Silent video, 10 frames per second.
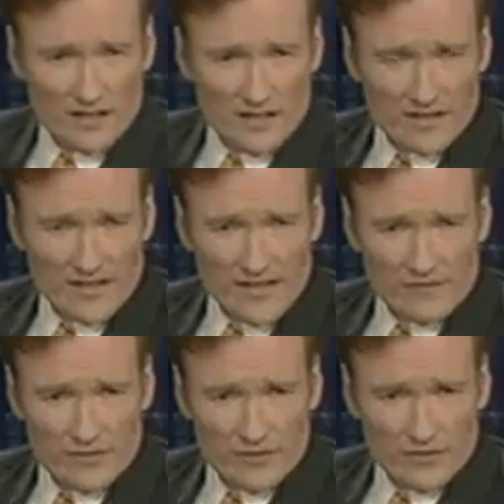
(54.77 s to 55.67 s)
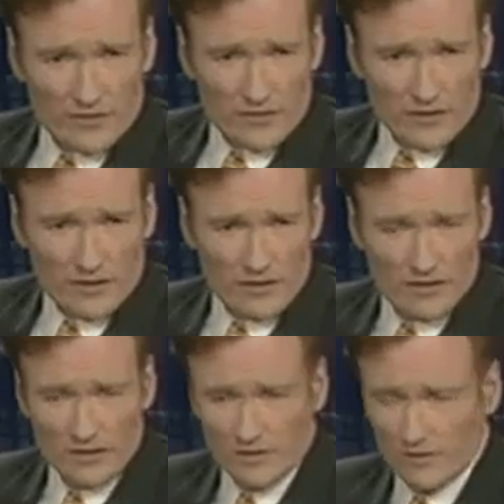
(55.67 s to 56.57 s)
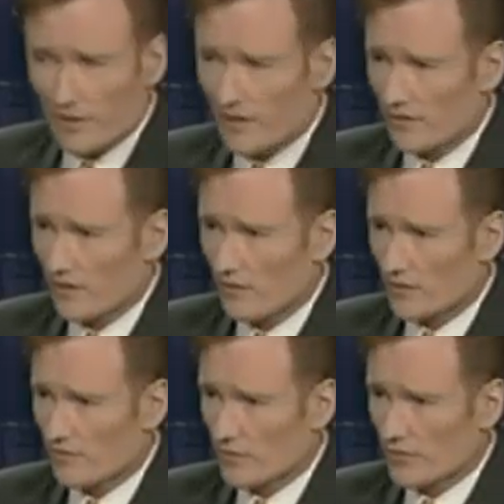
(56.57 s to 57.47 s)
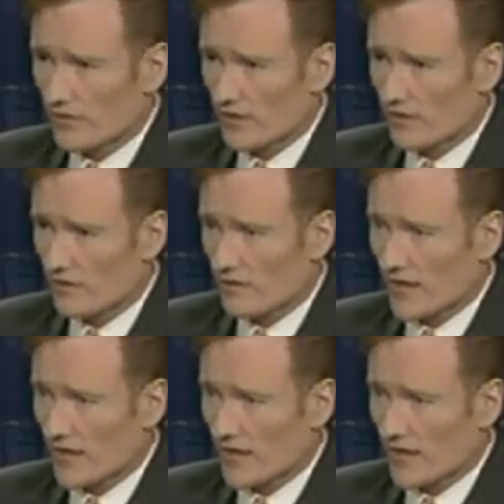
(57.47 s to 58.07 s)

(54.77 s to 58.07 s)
in the afternoon, 2 days ago on the 14th,